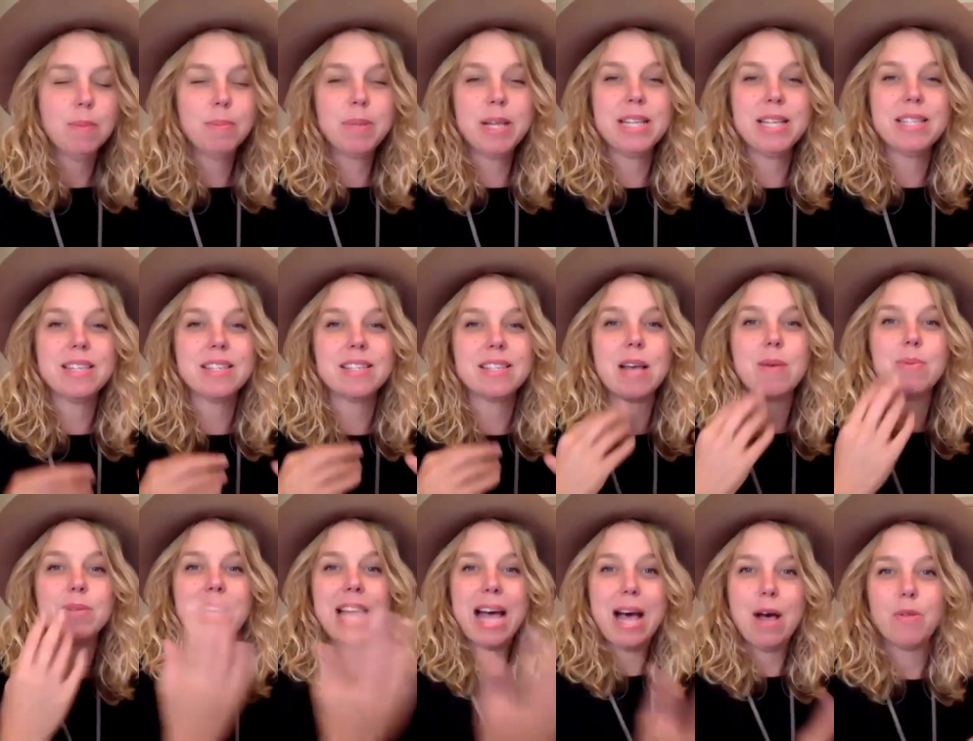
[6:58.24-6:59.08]
places. I
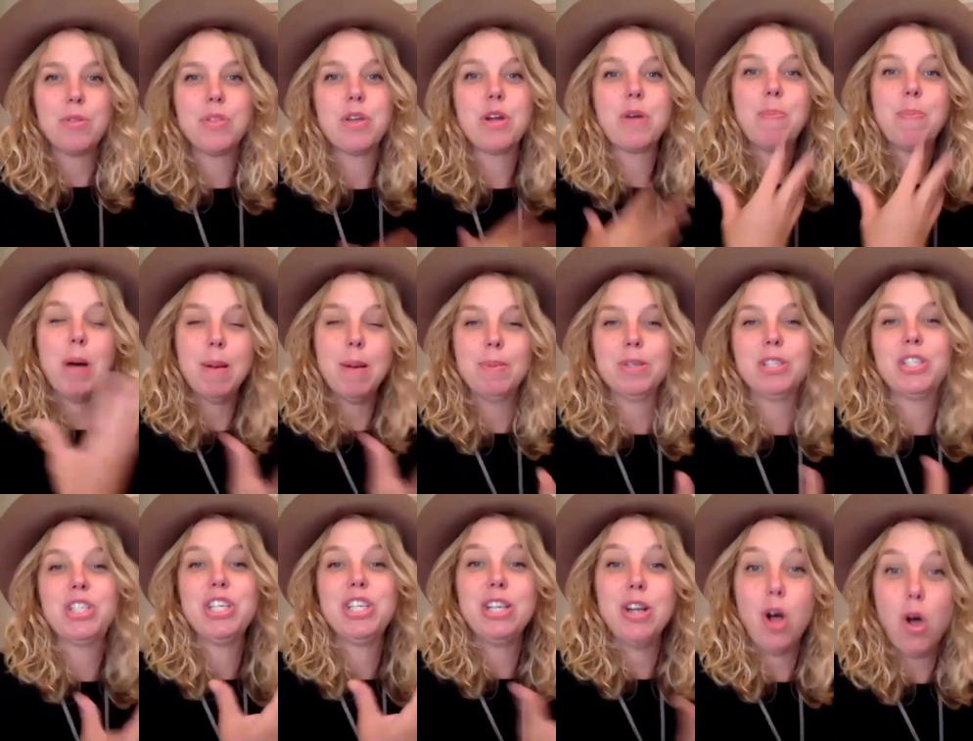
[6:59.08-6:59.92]
was out there
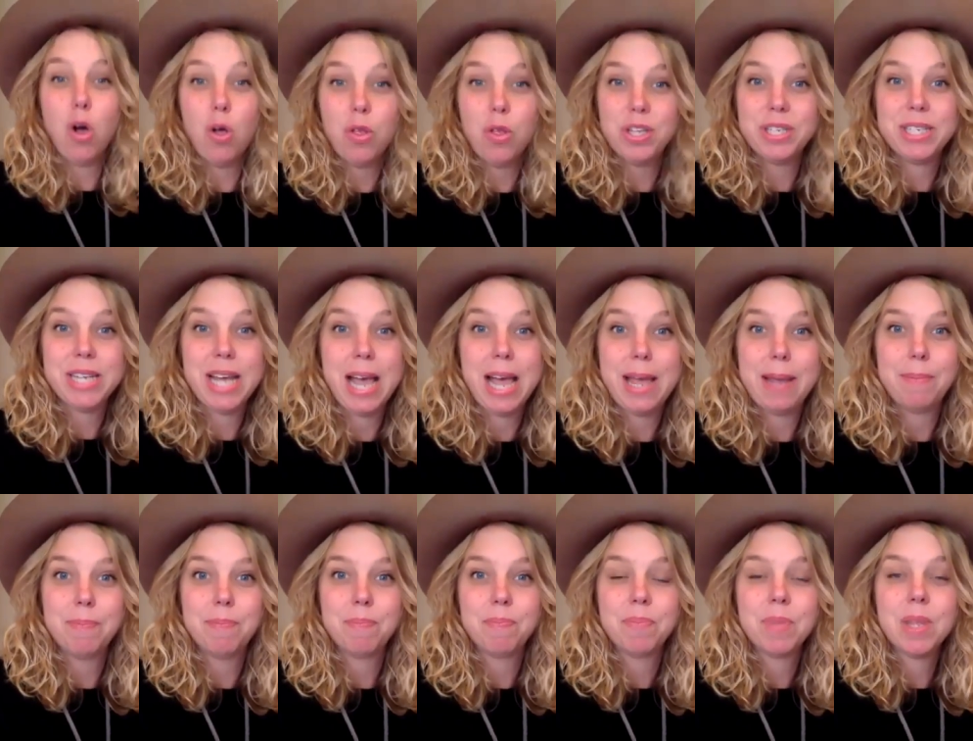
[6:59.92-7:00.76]
publishing all the time.
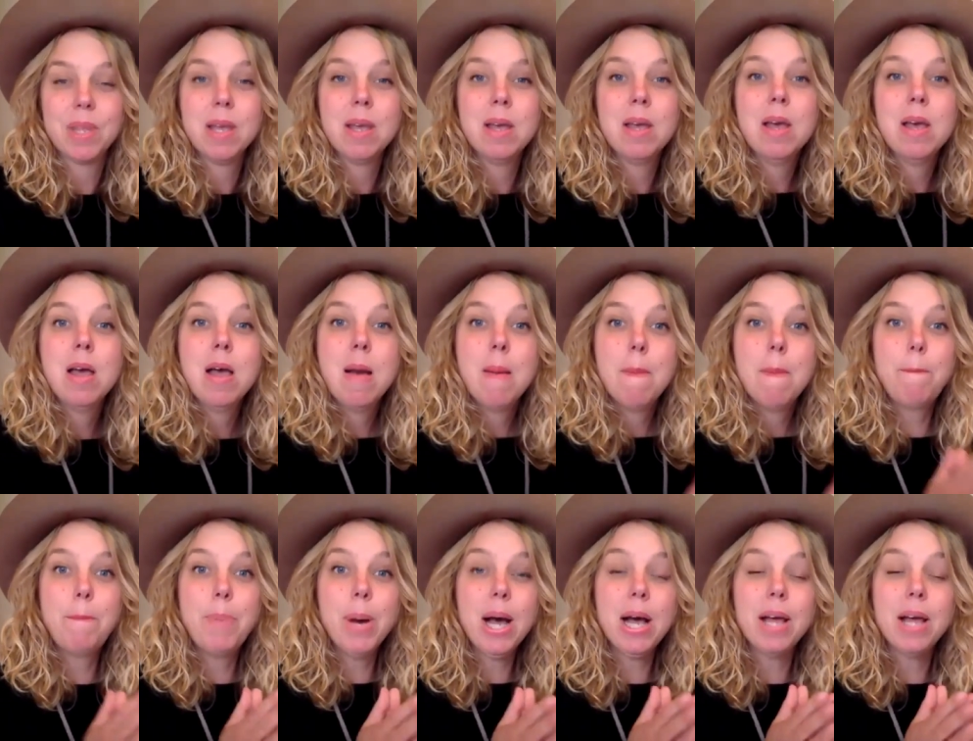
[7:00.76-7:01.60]

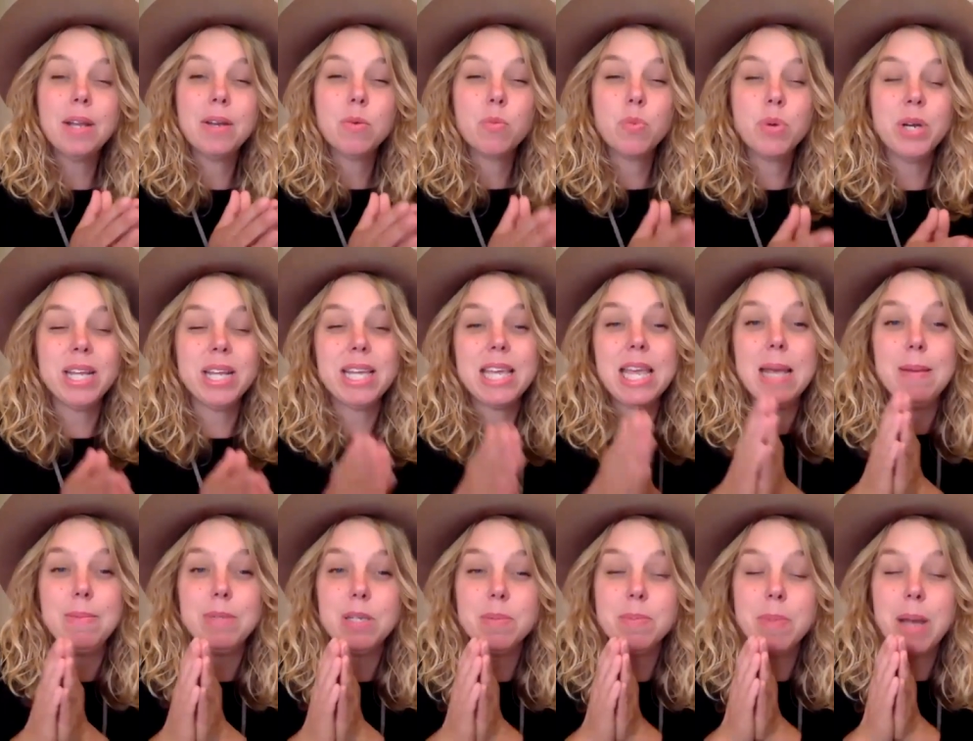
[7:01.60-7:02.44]
But when it
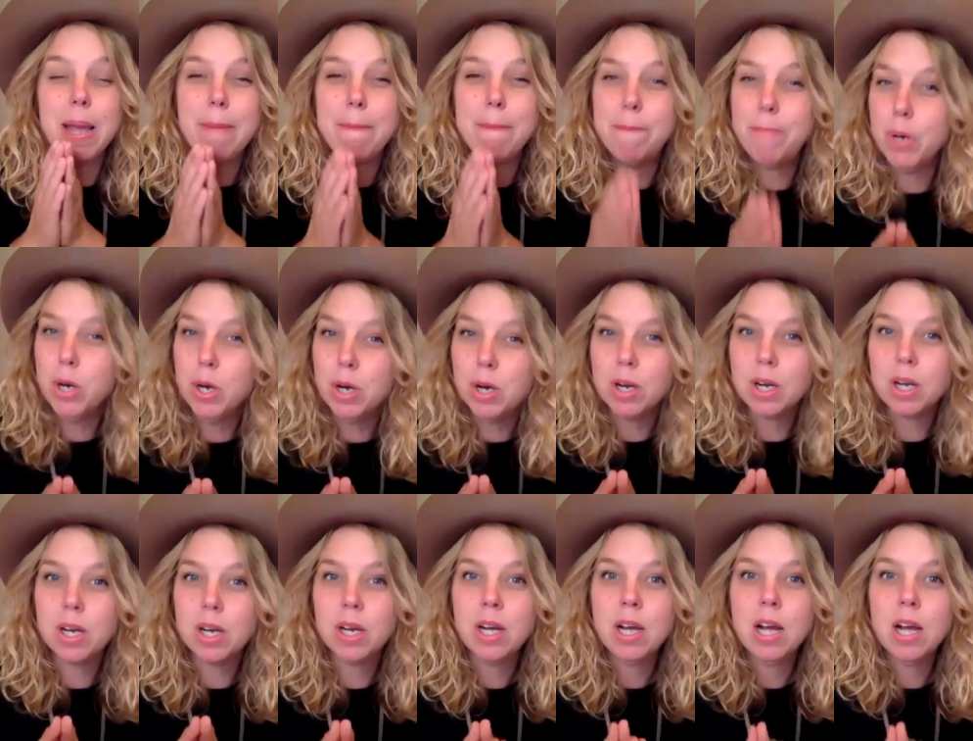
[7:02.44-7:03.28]
came to my book,
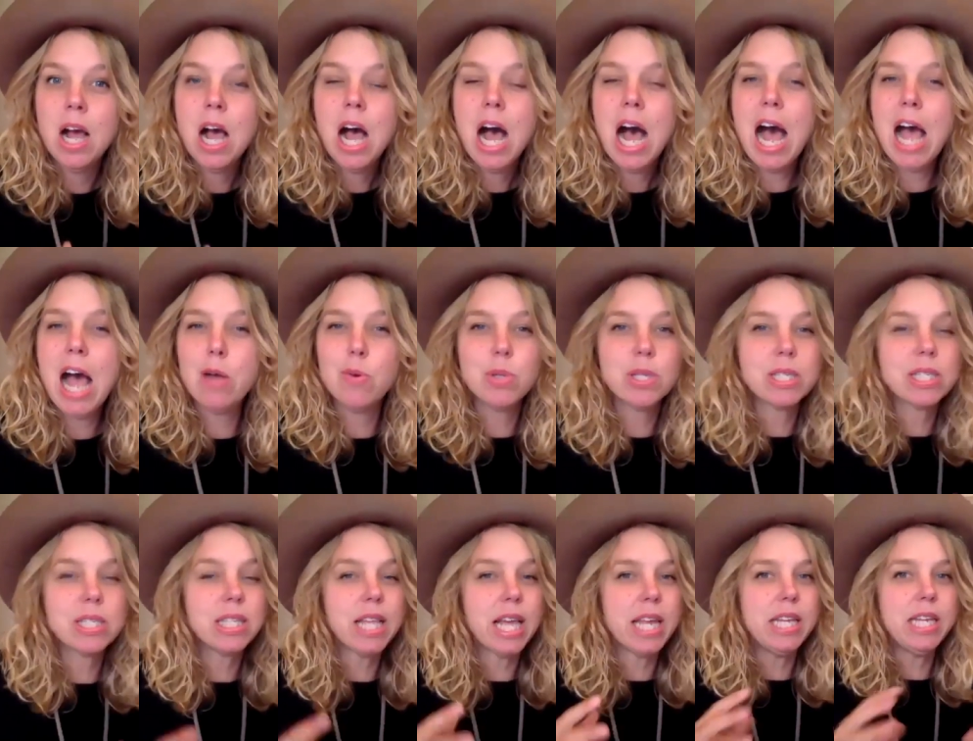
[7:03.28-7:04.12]
I was
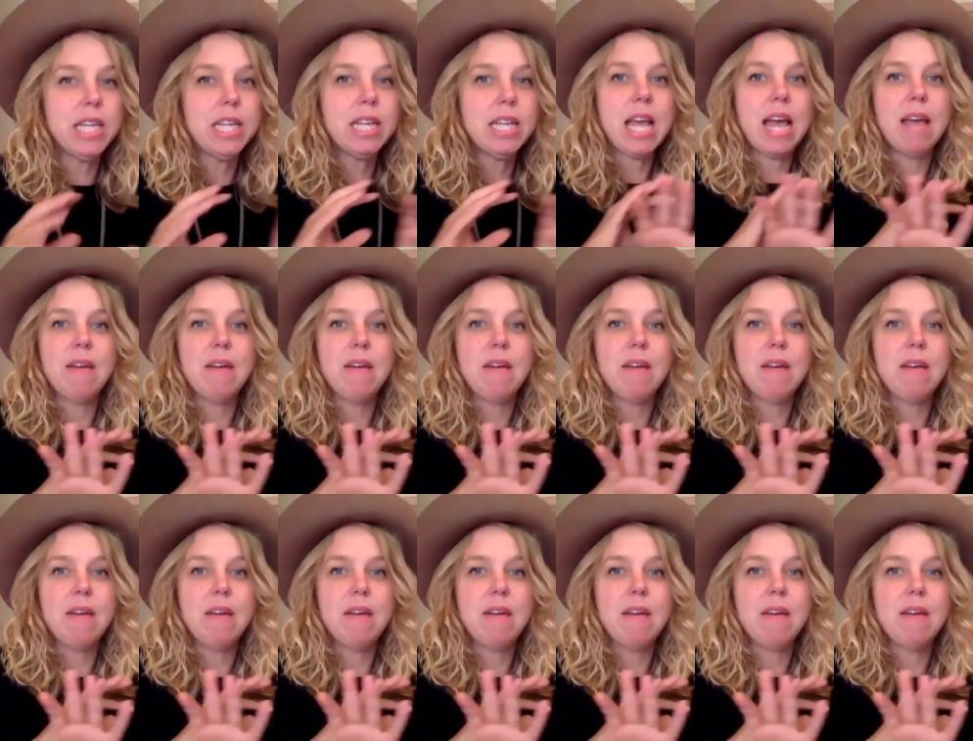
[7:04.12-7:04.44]
letting